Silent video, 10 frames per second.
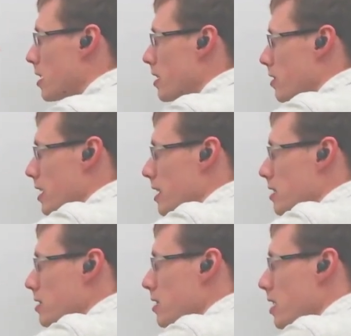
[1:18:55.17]
there
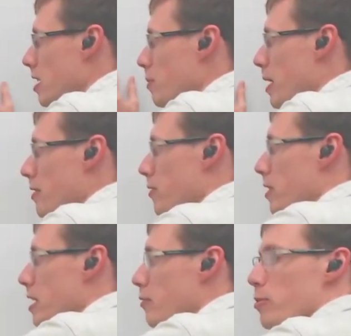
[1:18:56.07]
is a way for
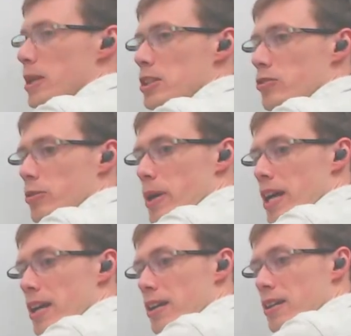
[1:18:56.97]
the information from
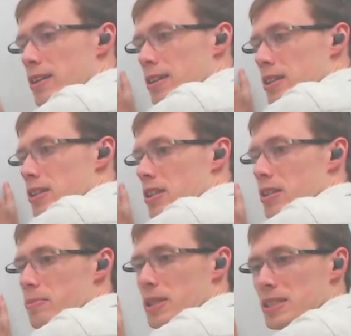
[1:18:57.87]
A to
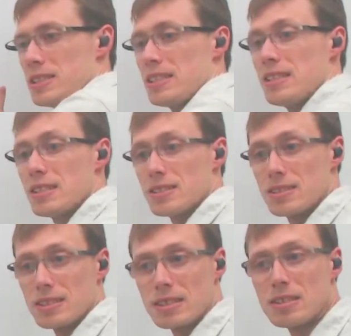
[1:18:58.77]
then be seen in
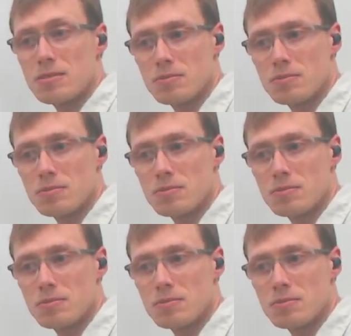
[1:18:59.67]
C.